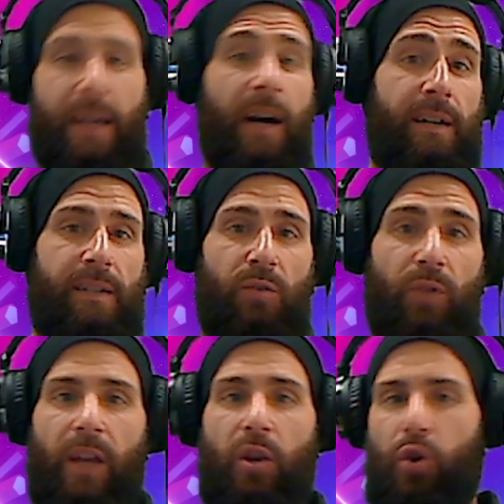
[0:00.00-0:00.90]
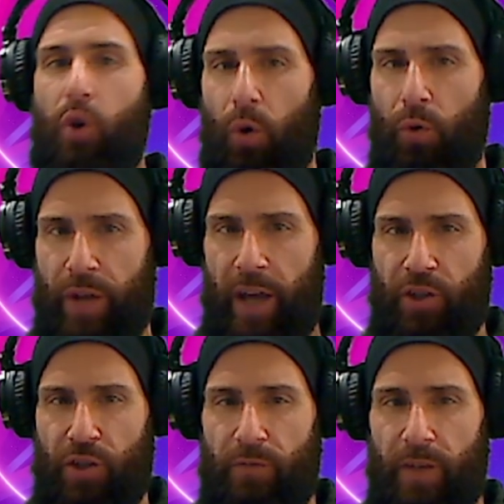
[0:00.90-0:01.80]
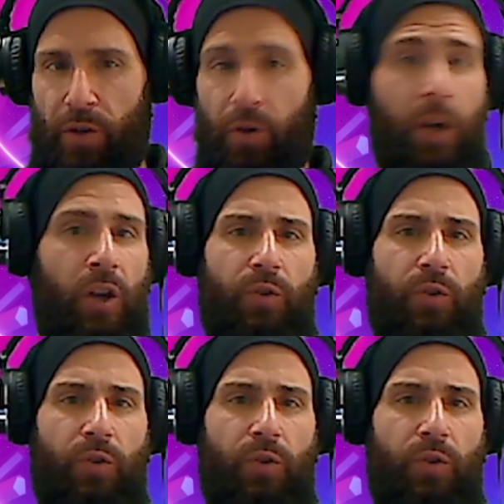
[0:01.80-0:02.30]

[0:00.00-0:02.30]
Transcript: Guys, today no reaction video,